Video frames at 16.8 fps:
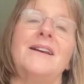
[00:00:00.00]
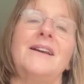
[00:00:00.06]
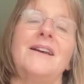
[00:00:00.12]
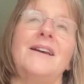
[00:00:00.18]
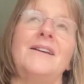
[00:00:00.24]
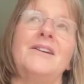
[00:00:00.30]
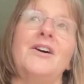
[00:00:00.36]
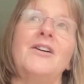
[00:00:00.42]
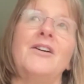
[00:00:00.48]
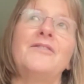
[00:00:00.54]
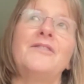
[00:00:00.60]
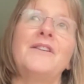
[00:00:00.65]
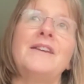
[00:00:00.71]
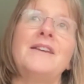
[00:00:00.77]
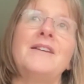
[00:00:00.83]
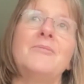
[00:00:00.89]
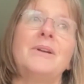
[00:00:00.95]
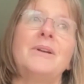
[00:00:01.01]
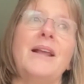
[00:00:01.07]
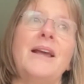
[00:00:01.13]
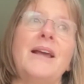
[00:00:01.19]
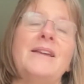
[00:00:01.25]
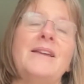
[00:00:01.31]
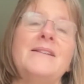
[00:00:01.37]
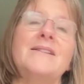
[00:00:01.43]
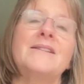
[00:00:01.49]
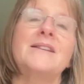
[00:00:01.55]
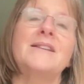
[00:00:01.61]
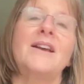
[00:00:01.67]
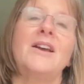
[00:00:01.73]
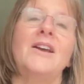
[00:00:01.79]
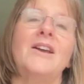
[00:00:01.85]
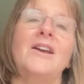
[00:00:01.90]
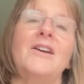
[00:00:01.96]
and I think it plays
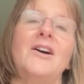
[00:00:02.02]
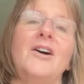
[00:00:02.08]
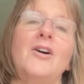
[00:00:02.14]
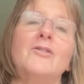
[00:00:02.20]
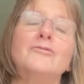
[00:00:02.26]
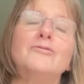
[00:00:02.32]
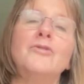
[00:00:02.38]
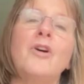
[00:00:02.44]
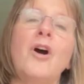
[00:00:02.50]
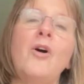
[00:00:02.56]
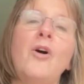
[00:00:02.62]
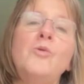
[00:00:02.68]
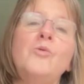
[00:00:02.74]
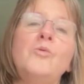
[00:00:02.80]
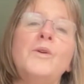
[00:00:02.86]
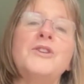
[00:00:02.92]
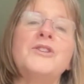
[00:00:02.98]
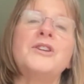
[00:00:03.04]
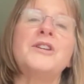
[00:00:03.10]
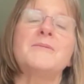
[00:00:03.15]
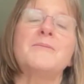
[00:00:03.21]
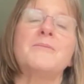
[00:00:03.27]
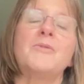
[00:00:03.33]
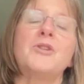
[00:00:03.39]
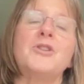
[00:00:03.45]
a role which is